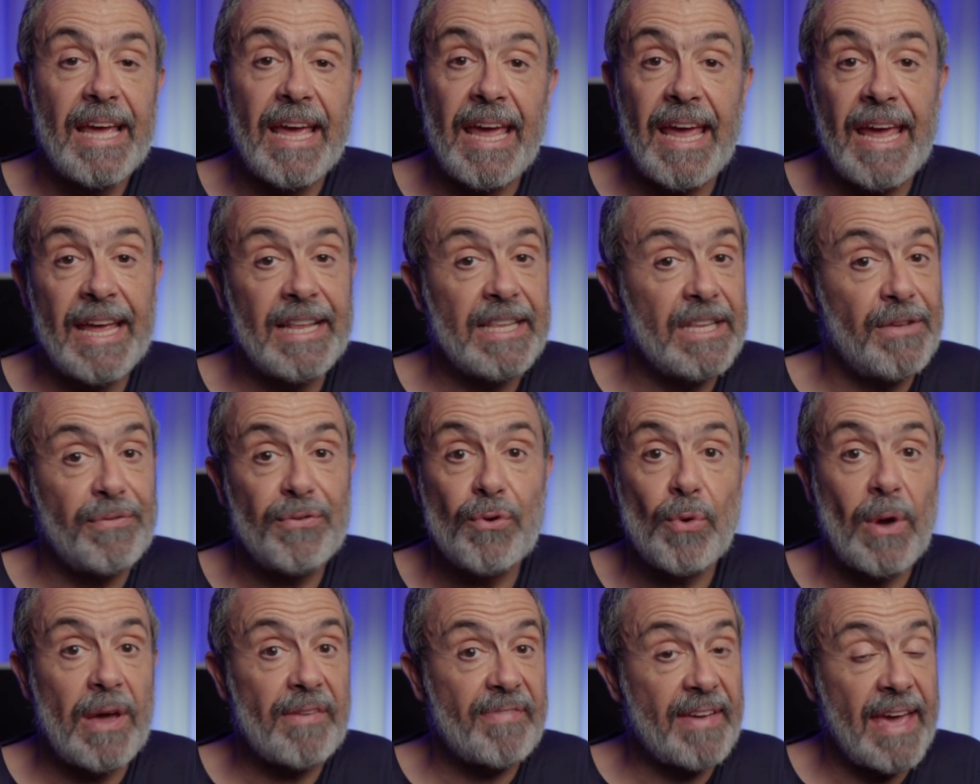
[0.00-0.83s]
And if
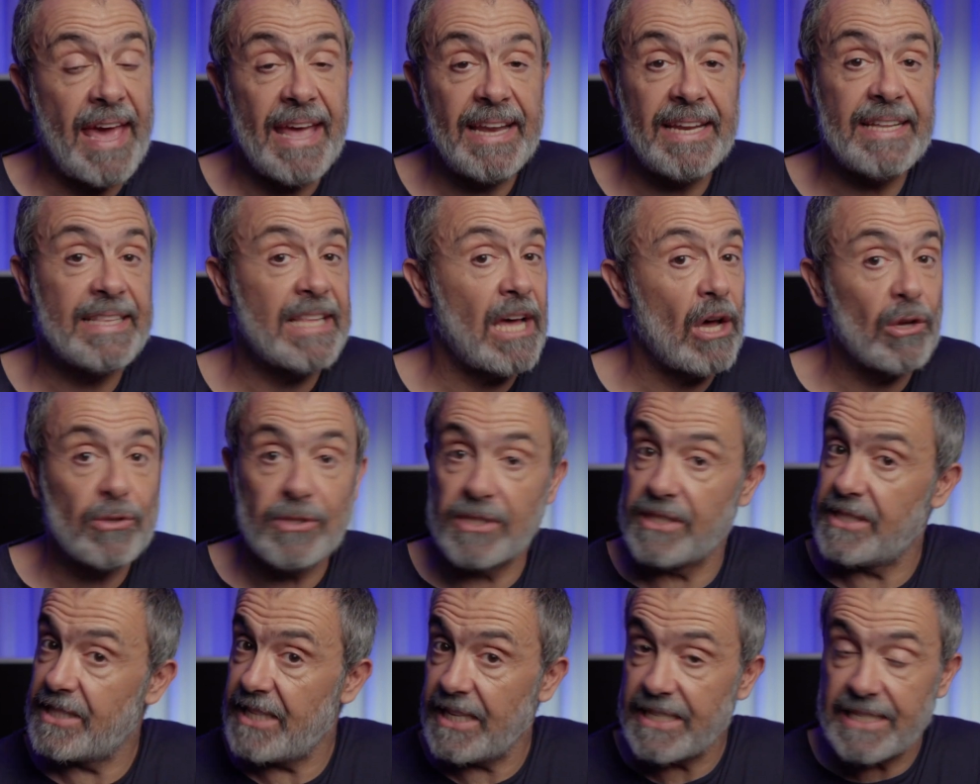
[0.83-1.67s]
you have any
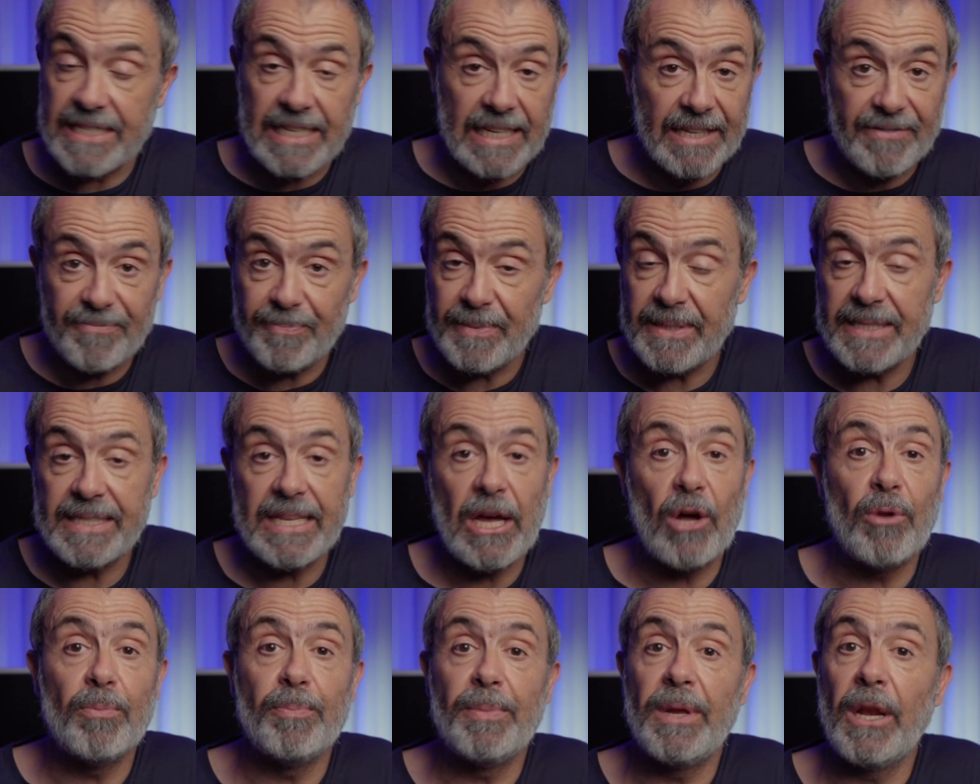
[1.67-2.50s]
doubts, just leave them
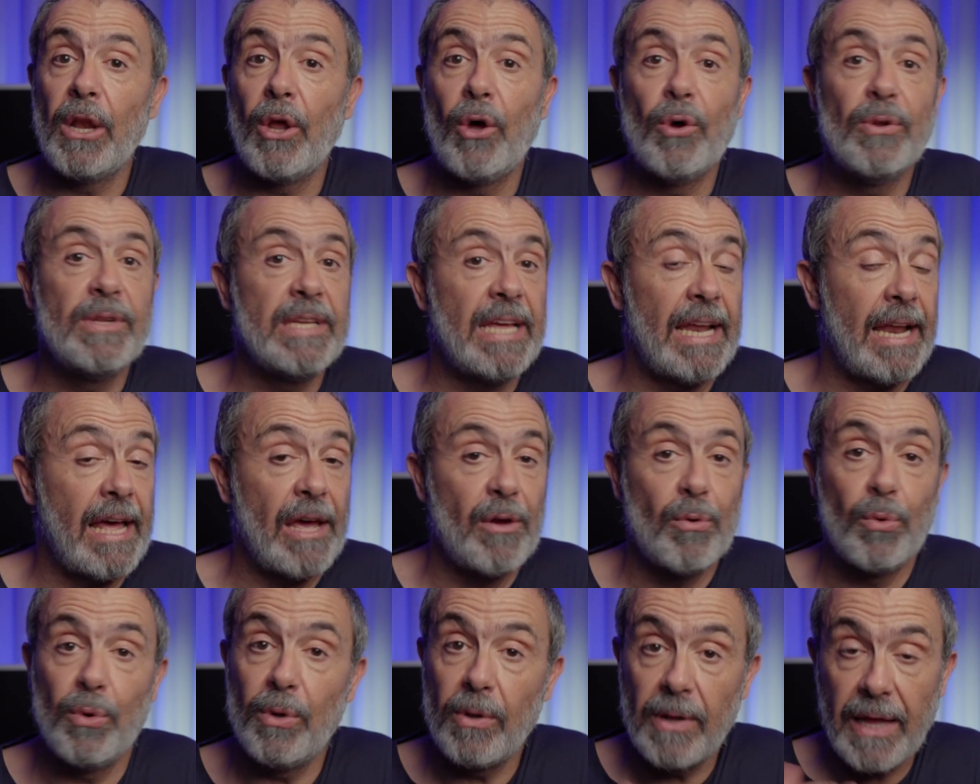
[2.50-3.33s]
down below that I
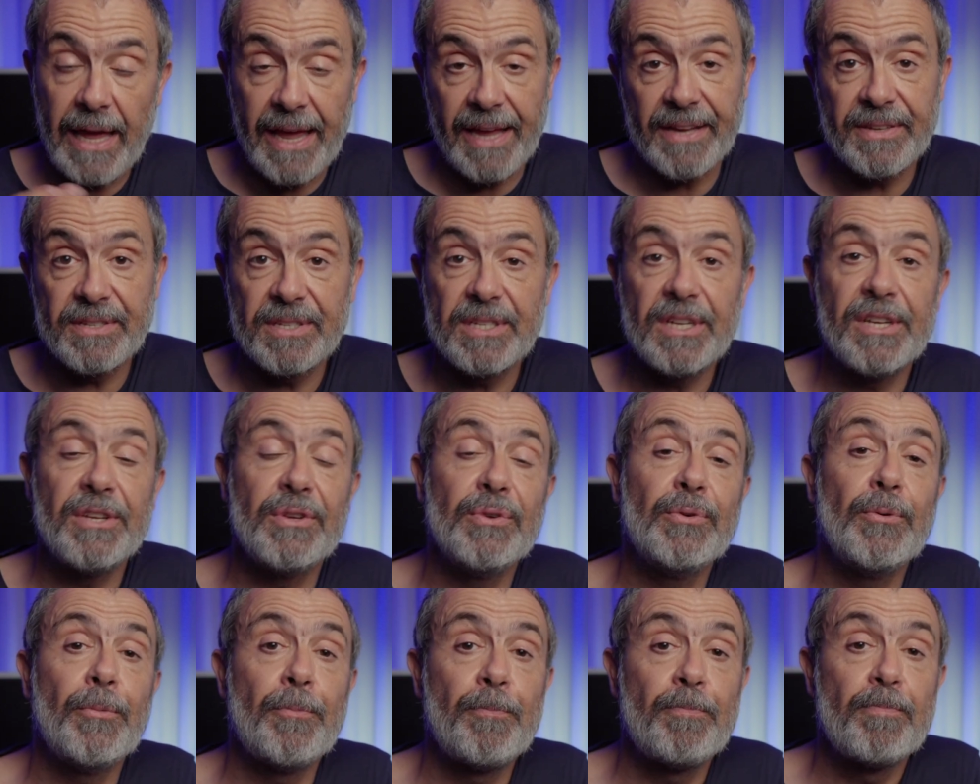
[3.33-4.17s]
will answer
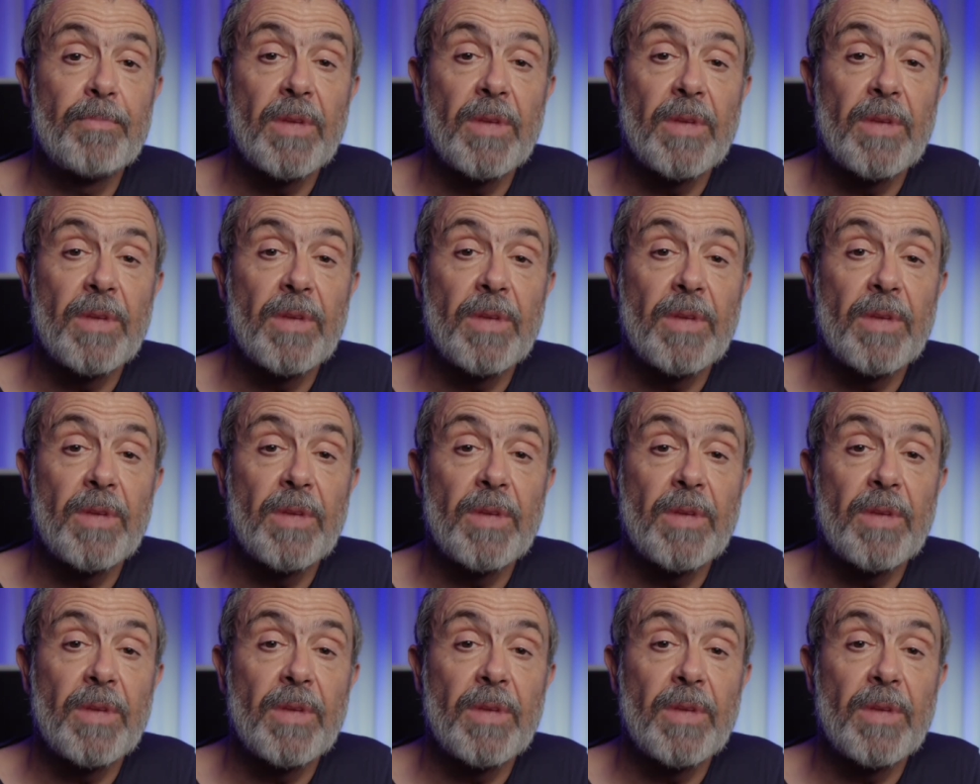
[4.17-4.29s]
you.